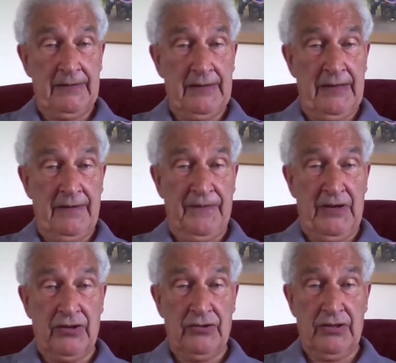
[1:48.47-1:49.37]
if
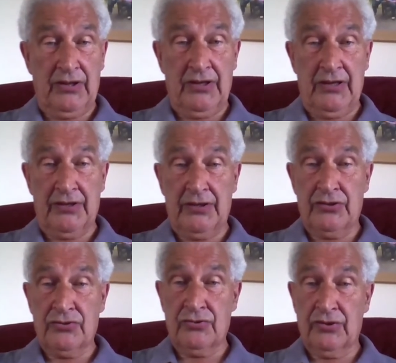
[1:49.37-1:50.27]
I could learn a
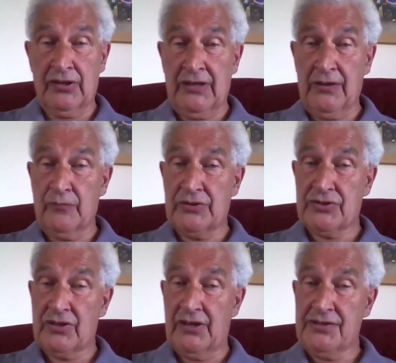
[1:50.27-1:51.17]
new
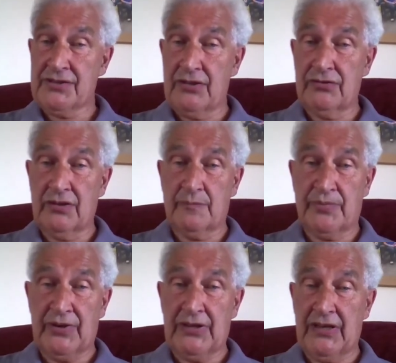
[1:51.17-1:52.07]
language, that sounded
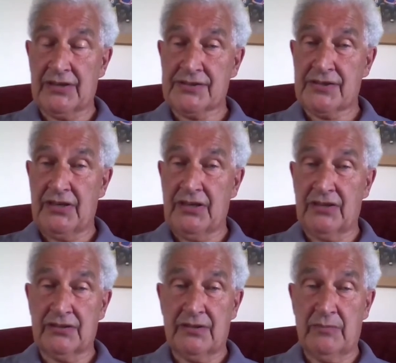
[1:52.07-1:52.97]
pretty
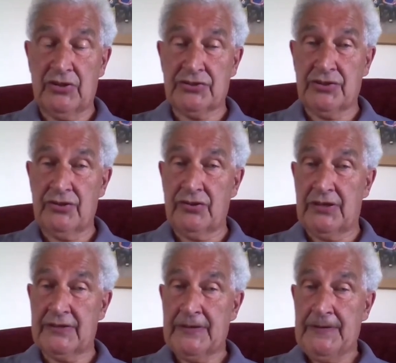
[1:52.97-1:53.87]
exciting to me too.
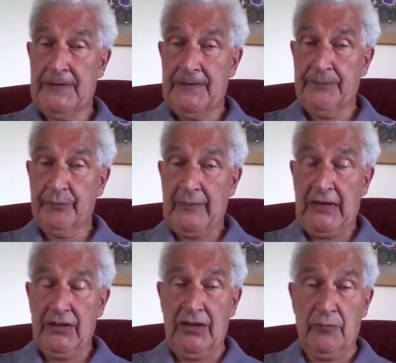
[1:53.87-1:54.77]
And
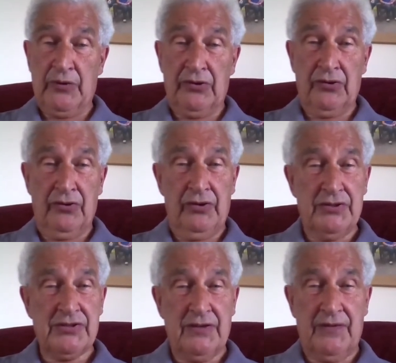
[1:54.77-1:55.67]
there were
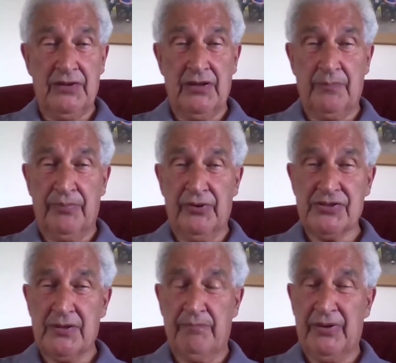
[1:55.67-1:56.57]
lots of other
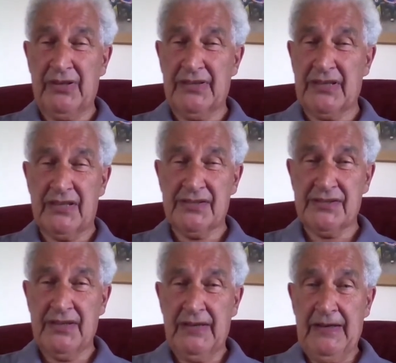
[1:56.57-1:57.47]

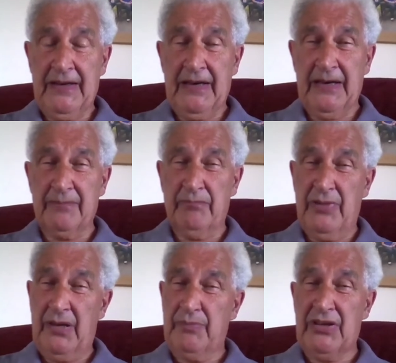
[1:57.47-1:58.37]
possibilities. And
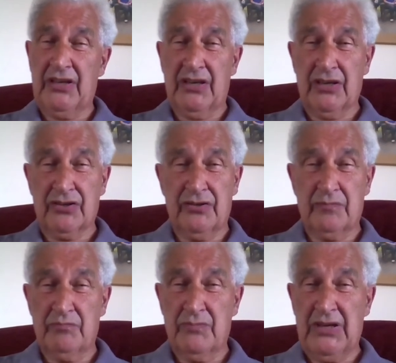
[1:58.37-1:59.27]
maybe I could
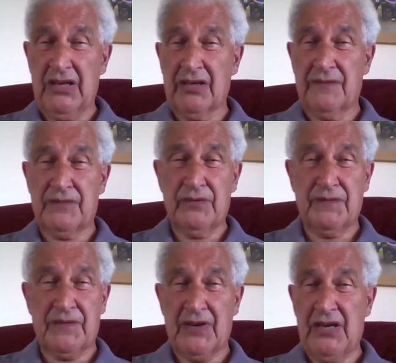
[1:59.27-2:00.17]
make a few
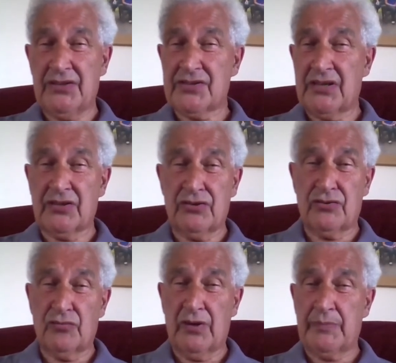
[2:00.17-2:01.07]
friends. I didn't
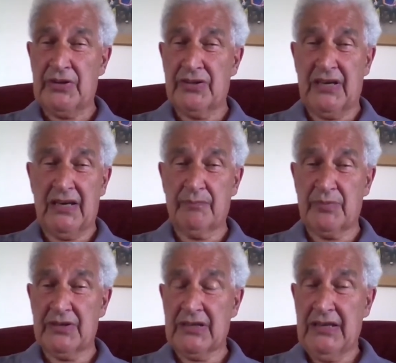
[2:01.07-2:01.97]
know about
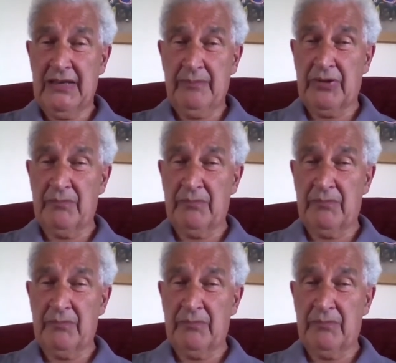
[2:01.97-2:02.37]
that, but